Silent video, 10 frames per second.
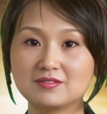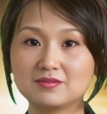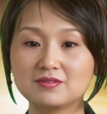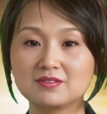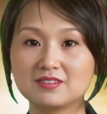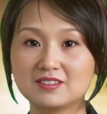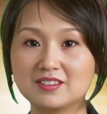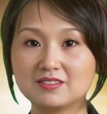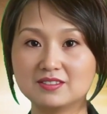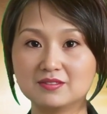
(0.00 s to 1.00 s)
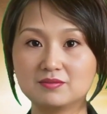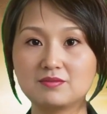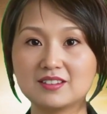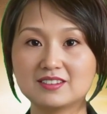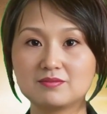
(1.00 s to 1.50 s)
Lam Fan
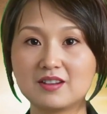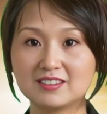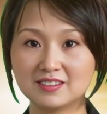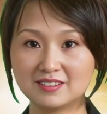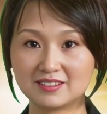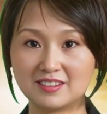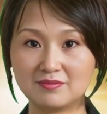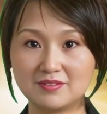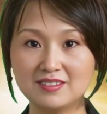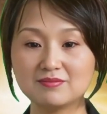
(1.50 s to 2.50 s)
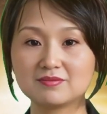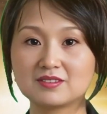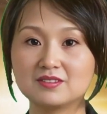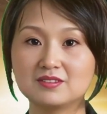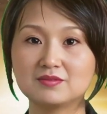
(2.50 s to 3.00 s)
Kung, a former real
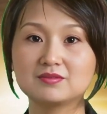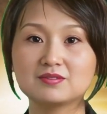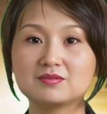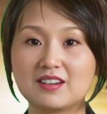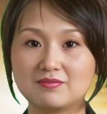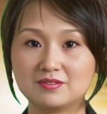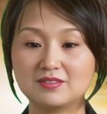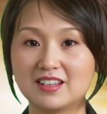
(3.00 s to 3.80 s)
estate analyst, was